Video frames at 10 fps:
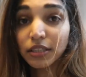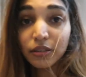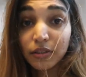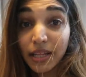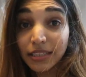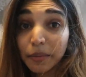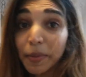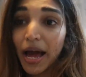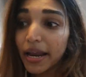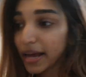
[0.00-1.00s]
So that's the
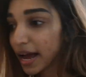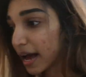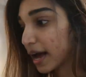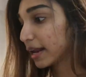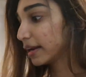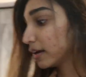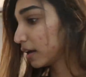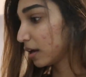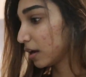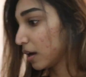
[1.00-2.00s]
plan, and
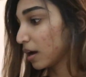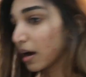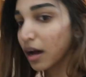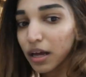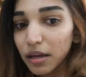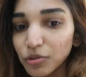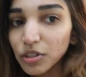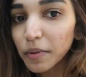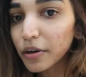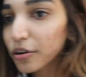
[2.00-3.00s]
I am
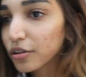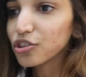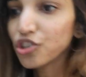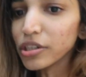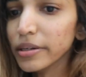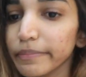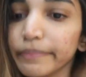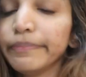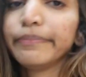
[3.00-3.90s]
just about to go to the gym.